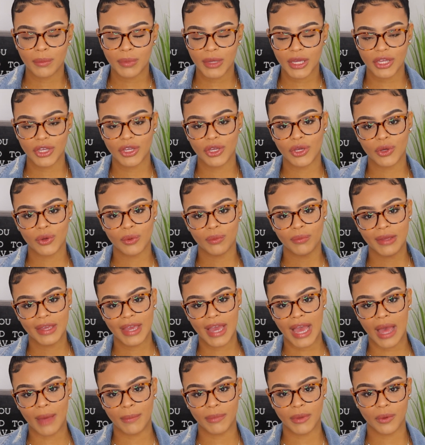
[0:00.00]
Be you, be
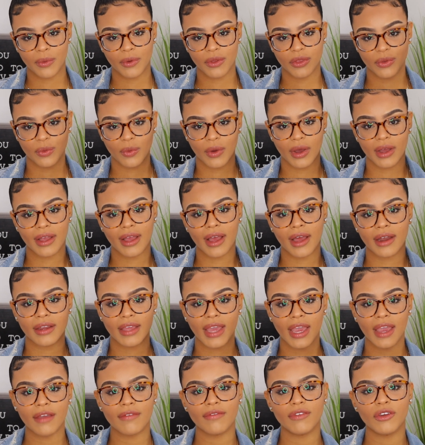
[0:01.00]
happy with what God
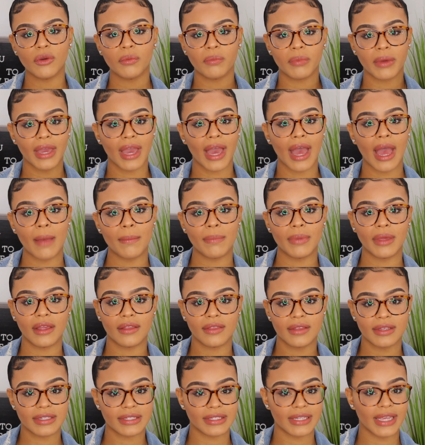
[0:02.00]
gave you, be happy in
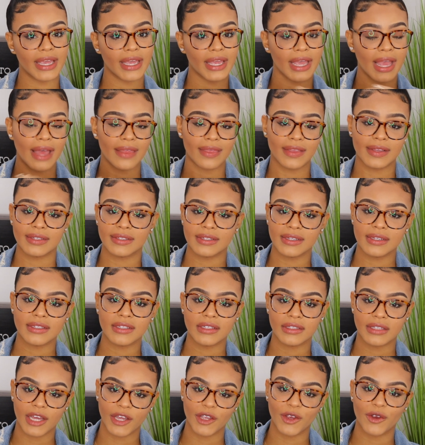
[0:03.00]
the state and the
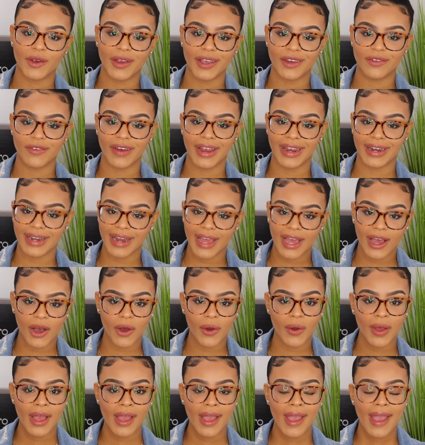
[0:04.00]
season that you're in right
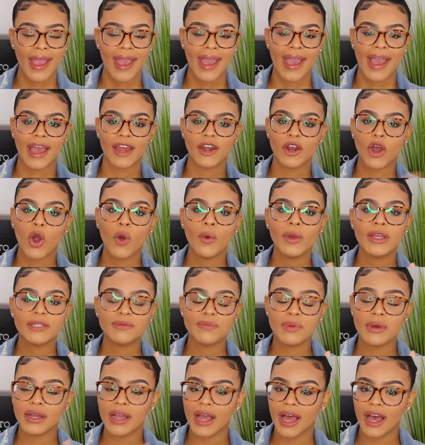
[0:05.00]
now, and always
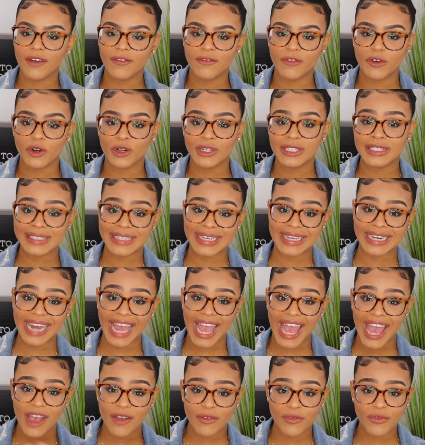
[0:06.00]
put God first in
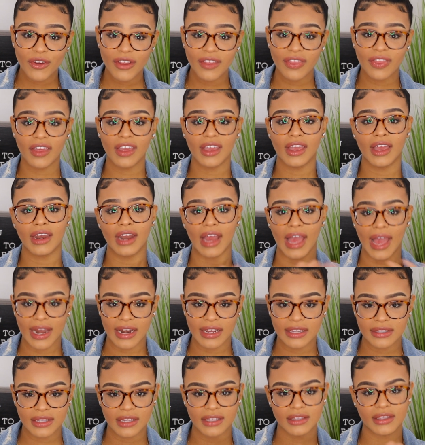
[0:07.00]
everything and
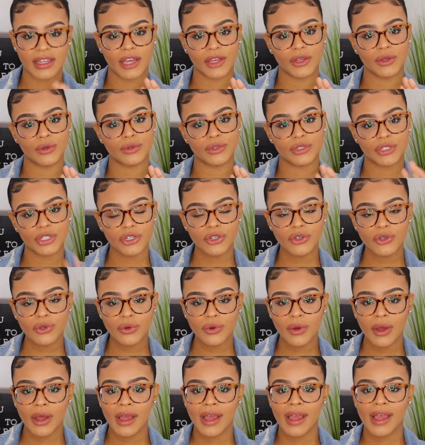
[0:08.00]
anything that you
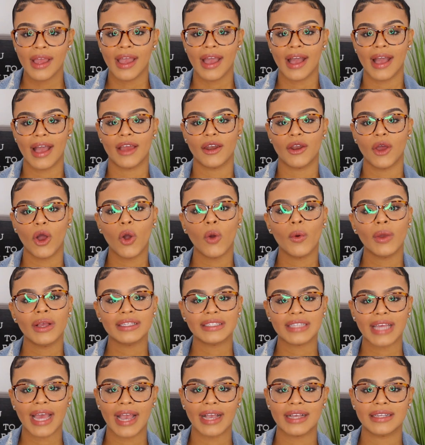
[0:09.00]
do, and
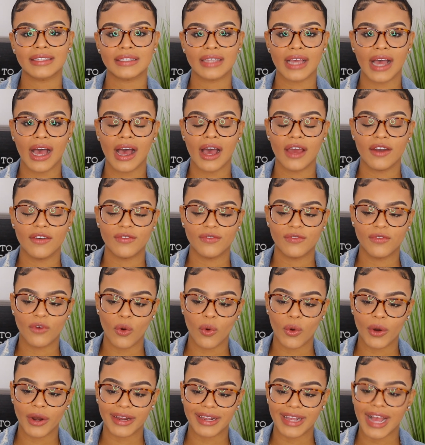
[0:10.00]
always ask God
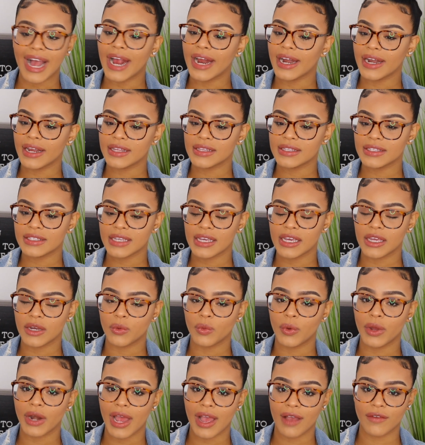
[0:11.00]
for guidance in
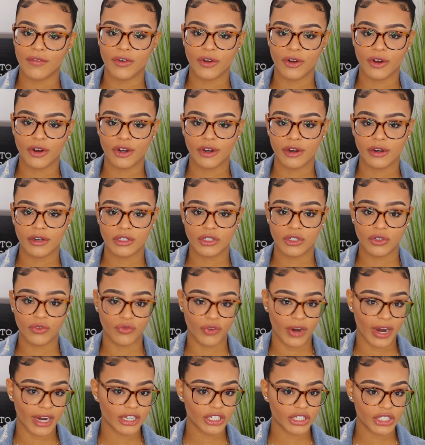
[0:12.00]
whatever
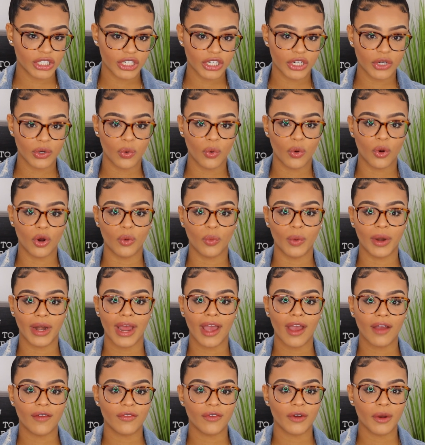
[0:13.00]
direction or
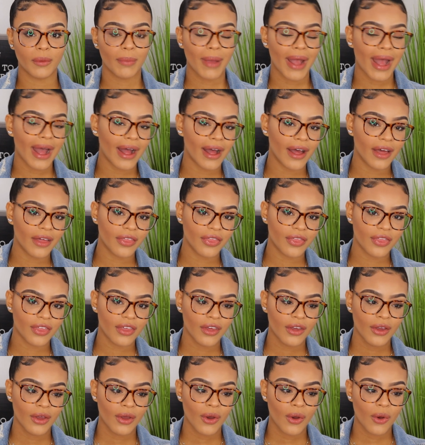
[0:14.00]
whatever path
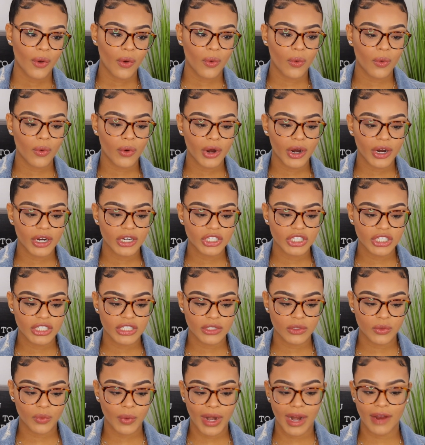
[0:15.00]
or
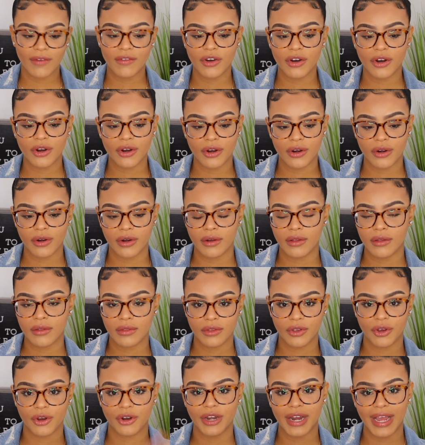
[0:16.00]
just whatever
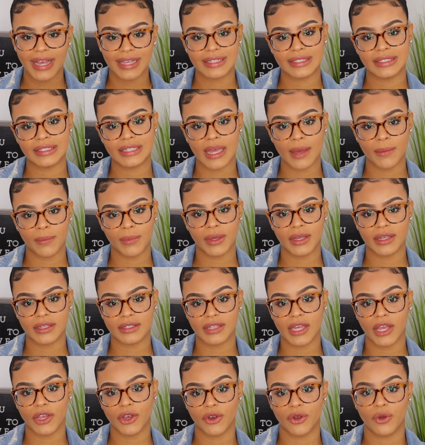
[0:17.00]
your next step is
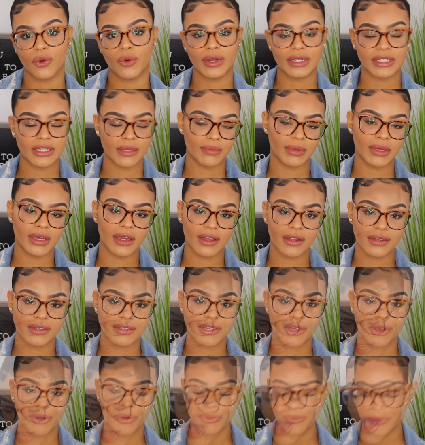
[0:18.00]
that you're going to be in.
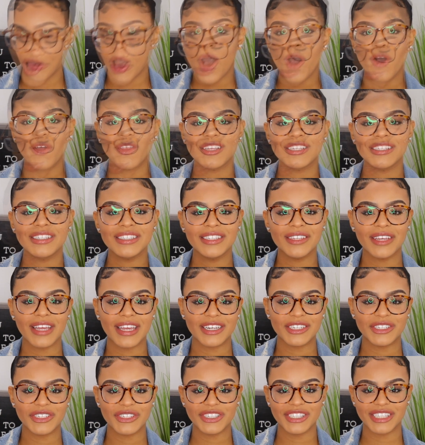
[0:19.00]
So, oh, this is an
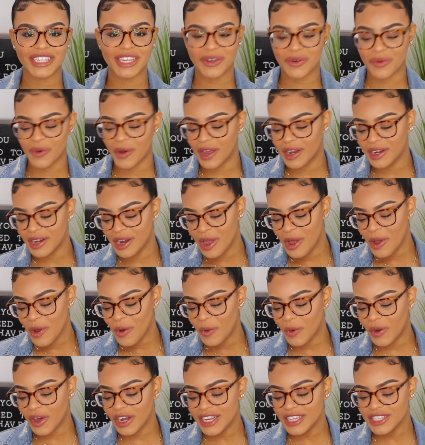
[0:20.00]
interesting one.
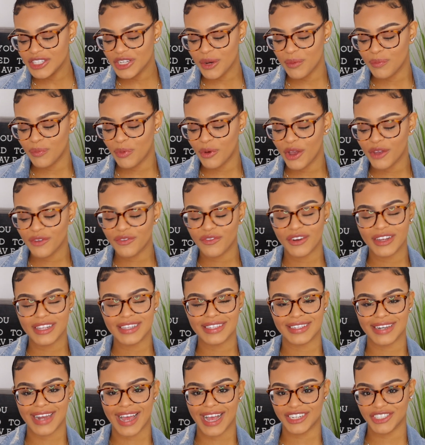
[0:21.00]
What is your
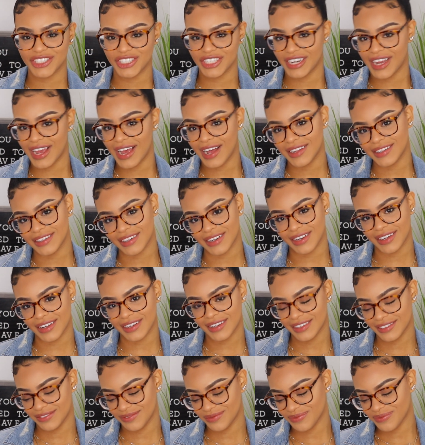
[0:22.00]
boyfriend's nationality?